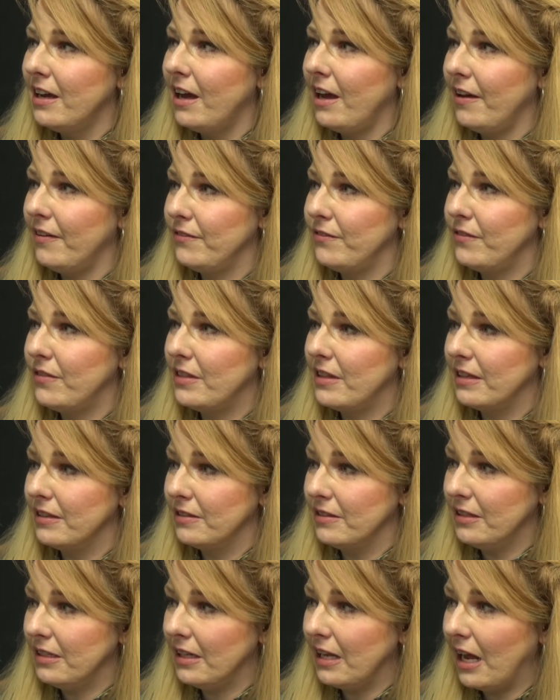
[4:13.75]
of
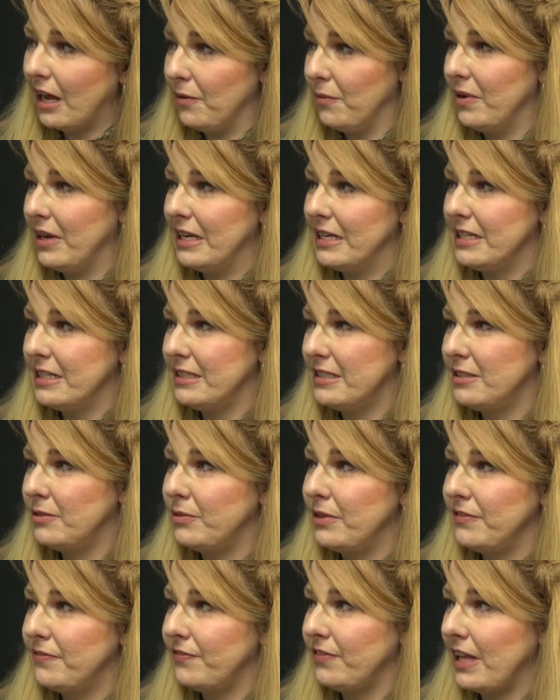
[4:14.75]
the I wanted it to
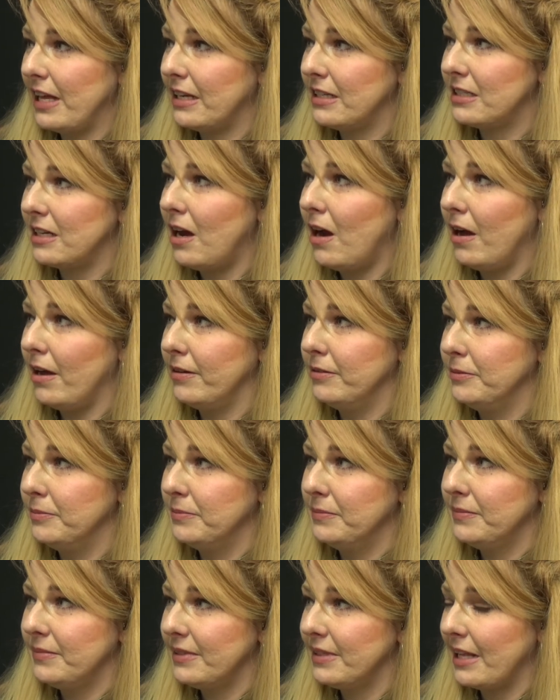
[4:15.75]
reflect
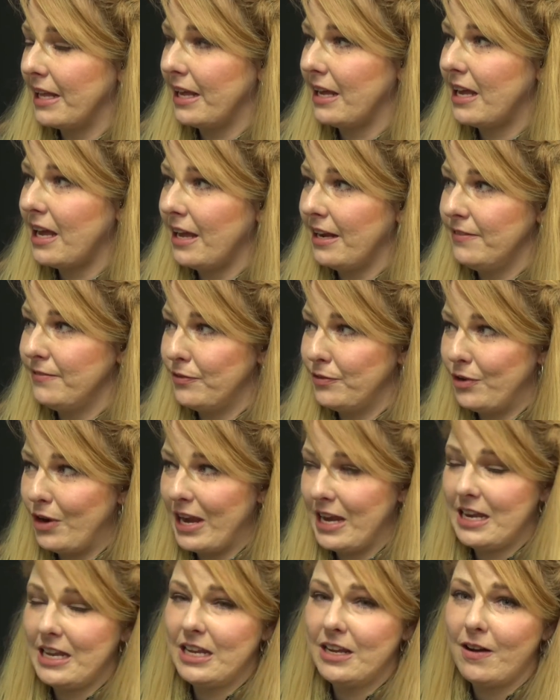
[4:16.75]
autumn, like kind of
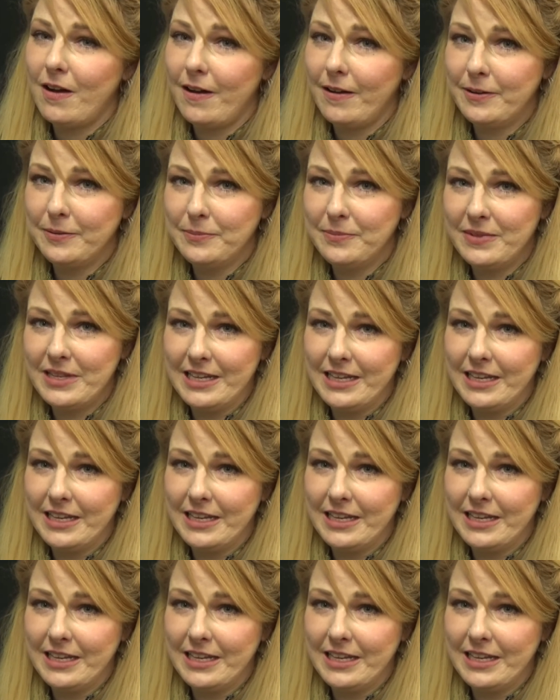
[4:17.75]
rainy autumn.